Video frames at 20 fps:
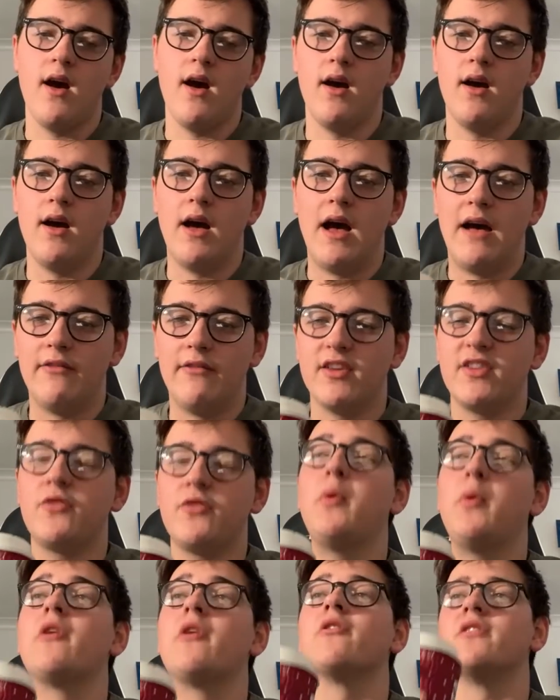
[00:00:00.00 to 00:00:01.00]
have a
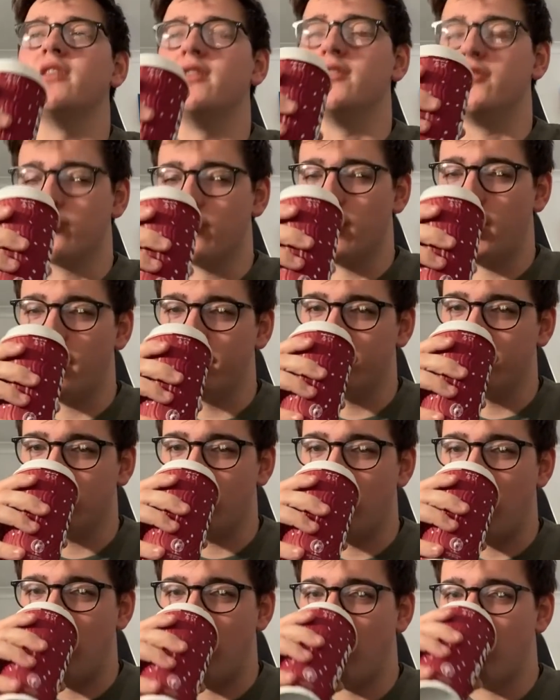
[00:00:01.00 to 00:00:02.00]
spirited drive
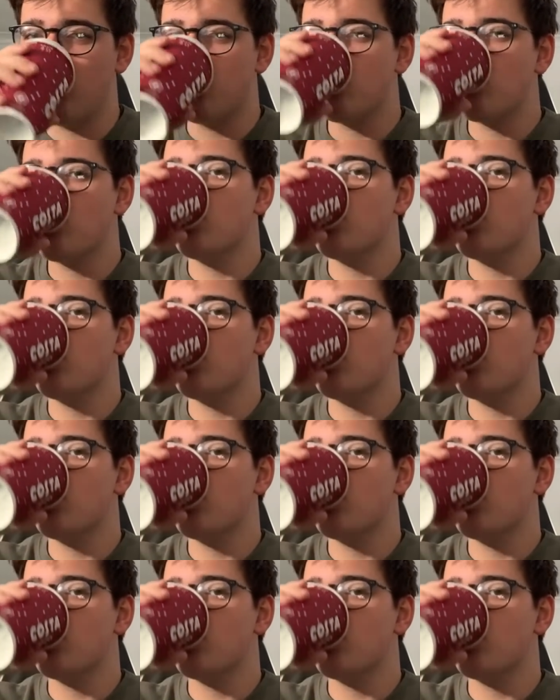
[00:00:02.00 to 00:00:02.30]
as well.